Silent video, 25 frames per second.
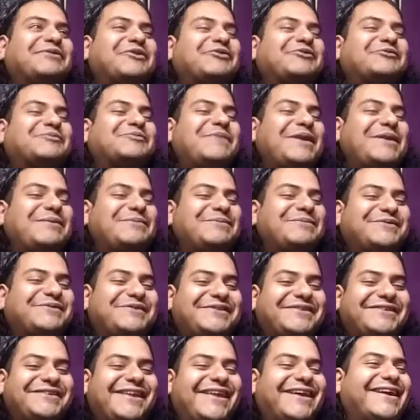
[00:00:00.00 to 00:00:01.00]
those memes,
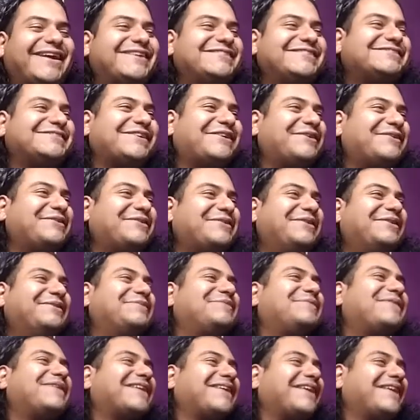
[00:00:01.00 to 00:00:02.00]
dude. Like I saw the
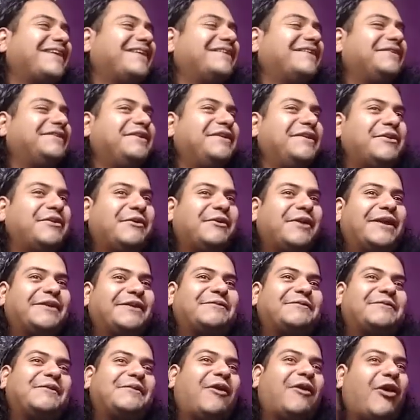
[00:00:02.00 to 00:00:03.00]
fucking
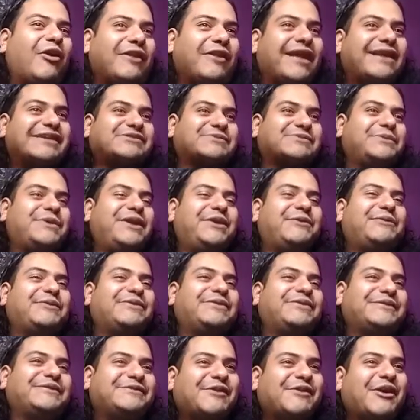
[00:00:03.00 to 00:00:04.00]
like all last week
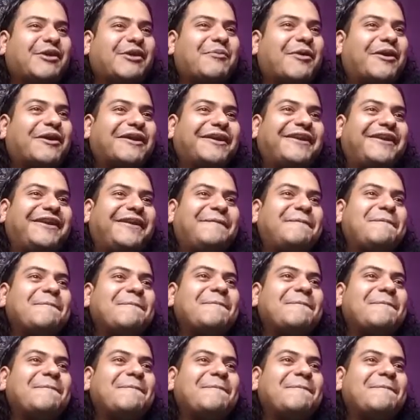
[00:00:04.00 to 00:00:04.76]
with the stock market.